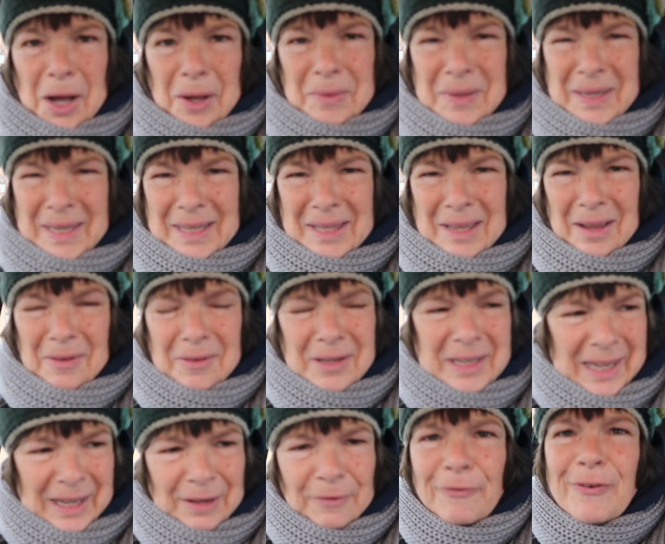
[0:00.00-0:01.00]
Okie
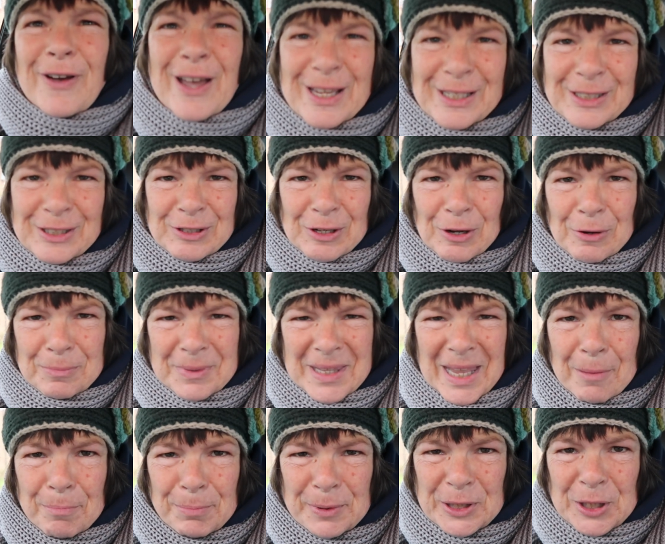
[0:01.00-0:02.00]
dokie, first stop,
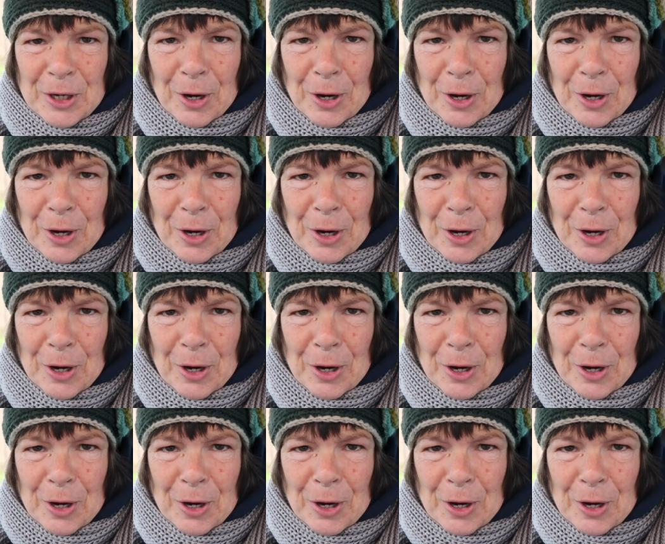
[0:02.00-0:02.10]
Deb's